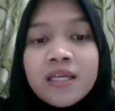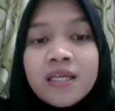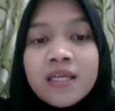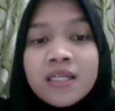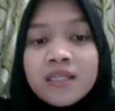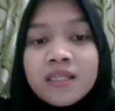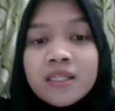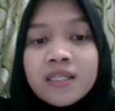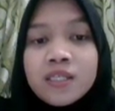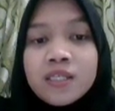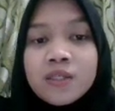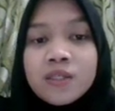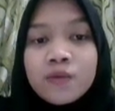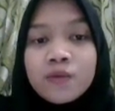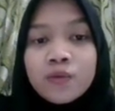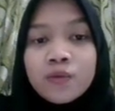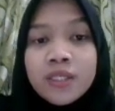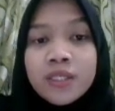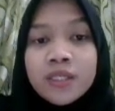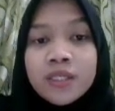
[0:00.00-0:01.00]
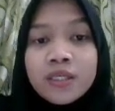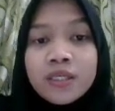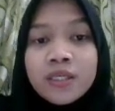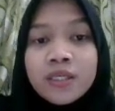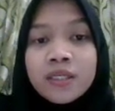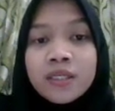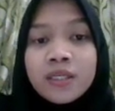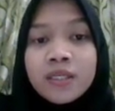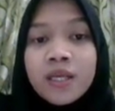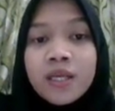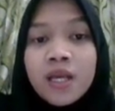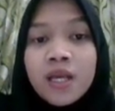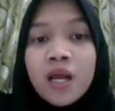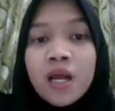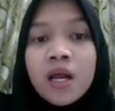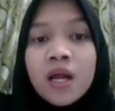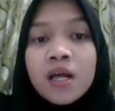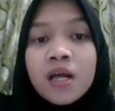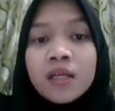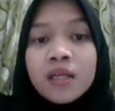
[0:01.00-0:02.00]
It is today
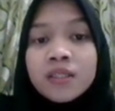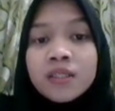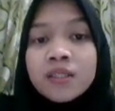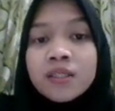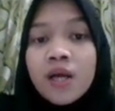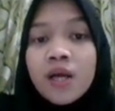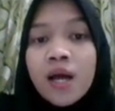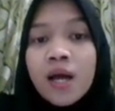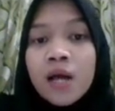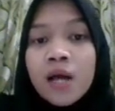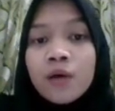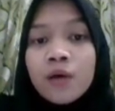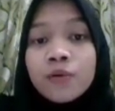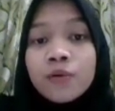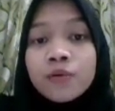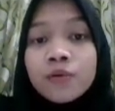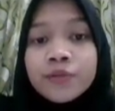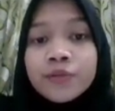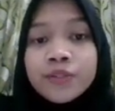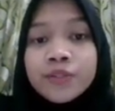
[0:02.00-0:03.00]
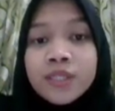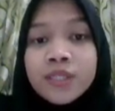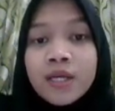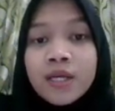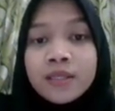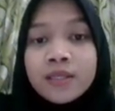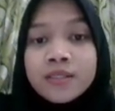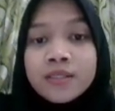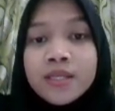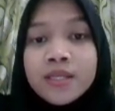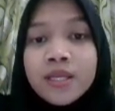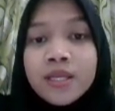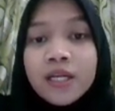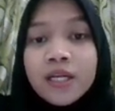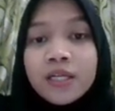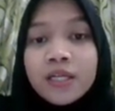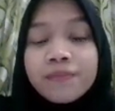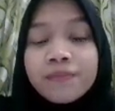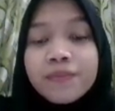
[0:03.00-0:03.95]
the owl is a single